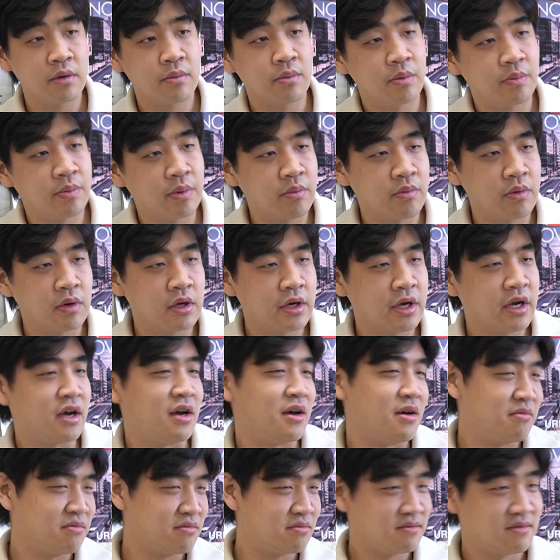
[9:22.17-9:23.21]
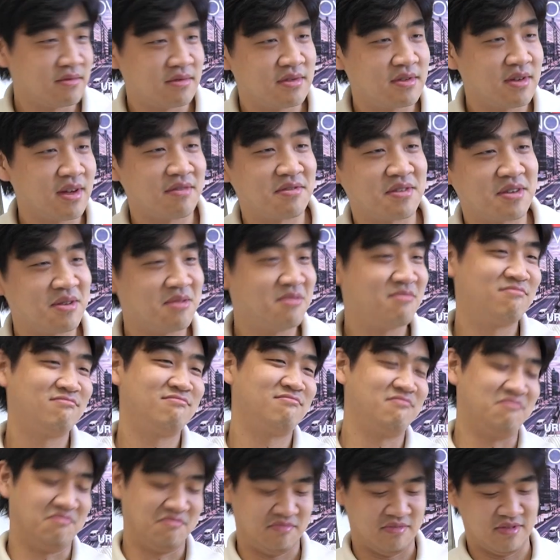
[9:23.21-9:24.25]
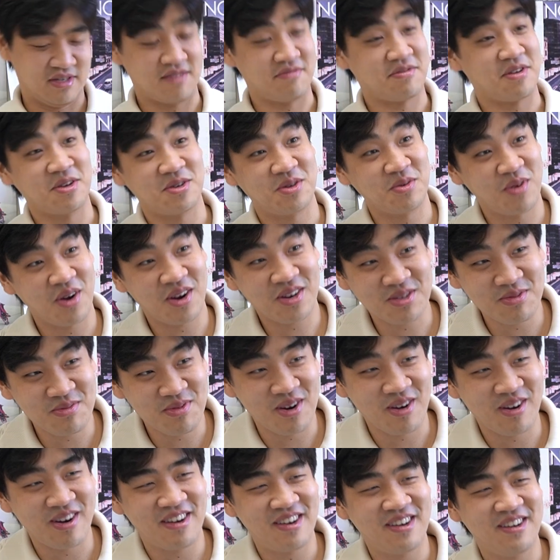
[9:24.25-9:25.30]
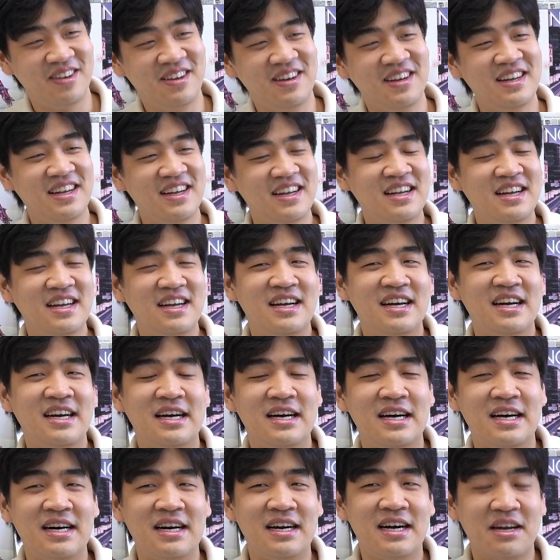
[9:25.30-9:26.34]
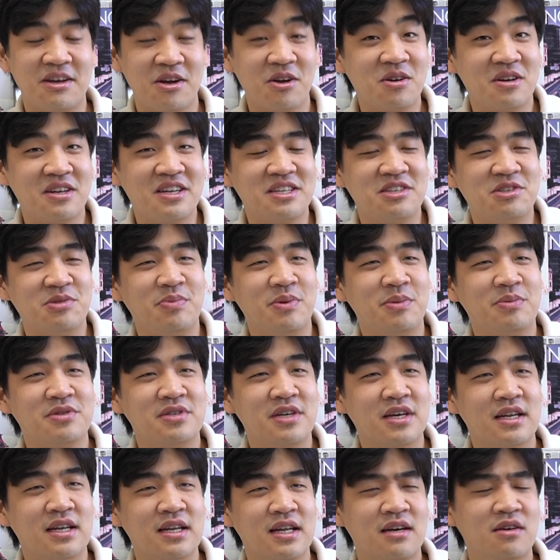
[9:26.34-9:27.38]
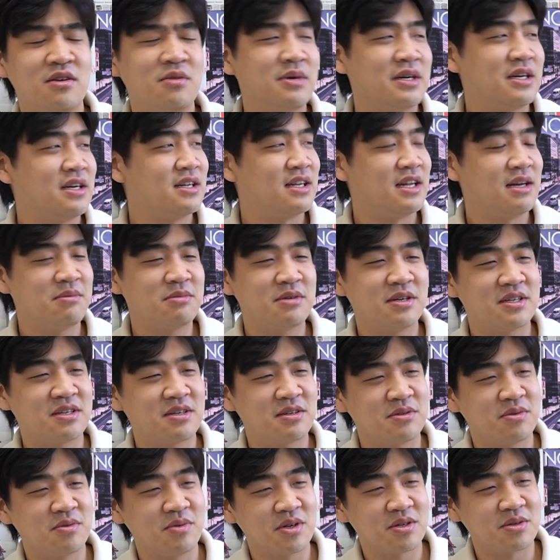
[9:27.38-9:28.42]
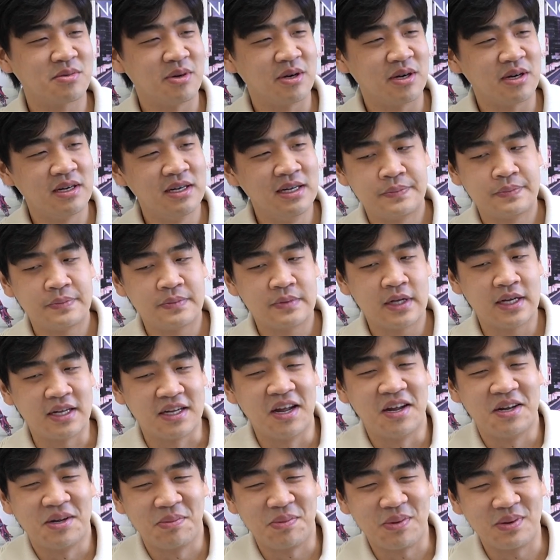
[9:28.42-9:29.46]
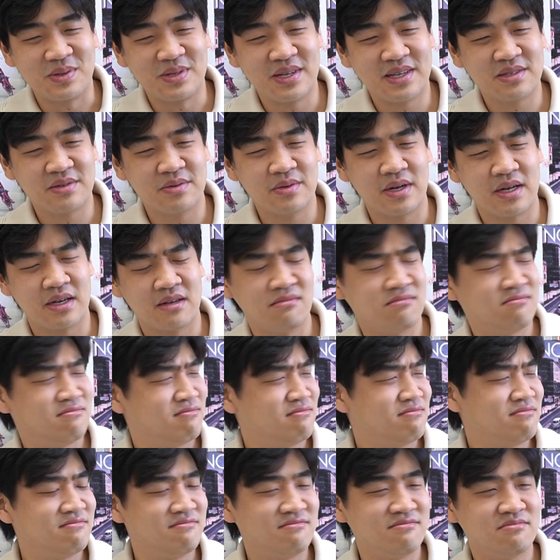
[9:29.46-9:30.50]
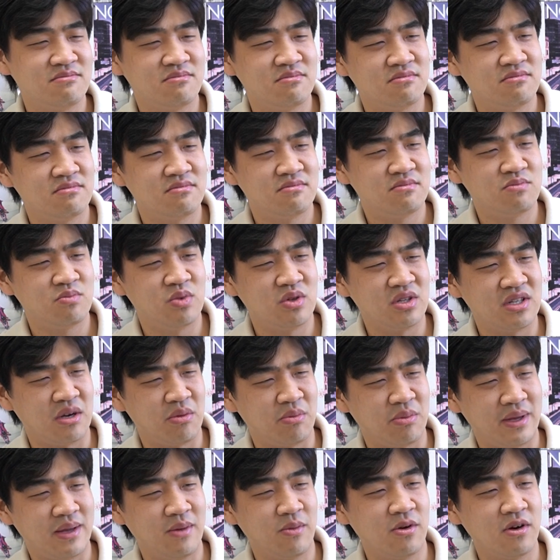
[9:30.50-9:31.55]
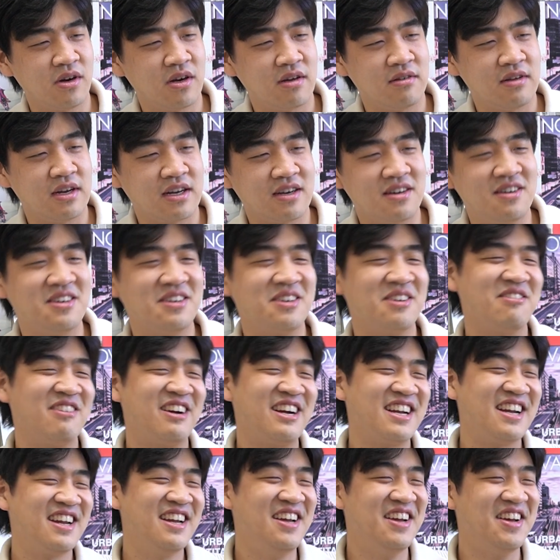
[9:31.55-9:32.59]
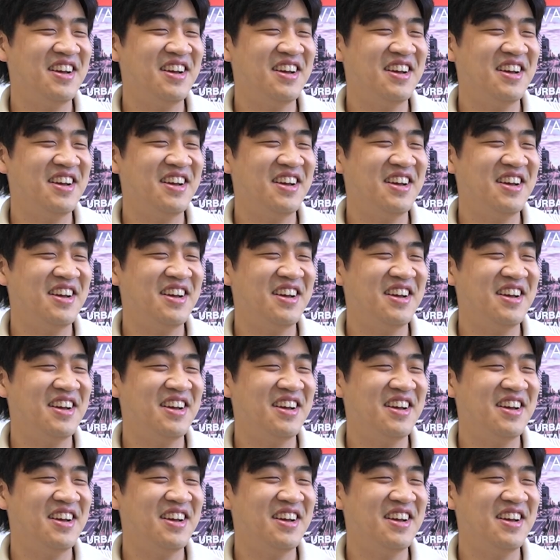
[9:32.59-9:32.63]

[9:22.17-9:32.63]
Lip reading: But people were like, yeah, I have to go to work tomorrow. I heard literally people say, they're like, oh my god, I'm going to go to work tomorrow. And then the person next to me like, will there be work? I'm like, oh, you're right.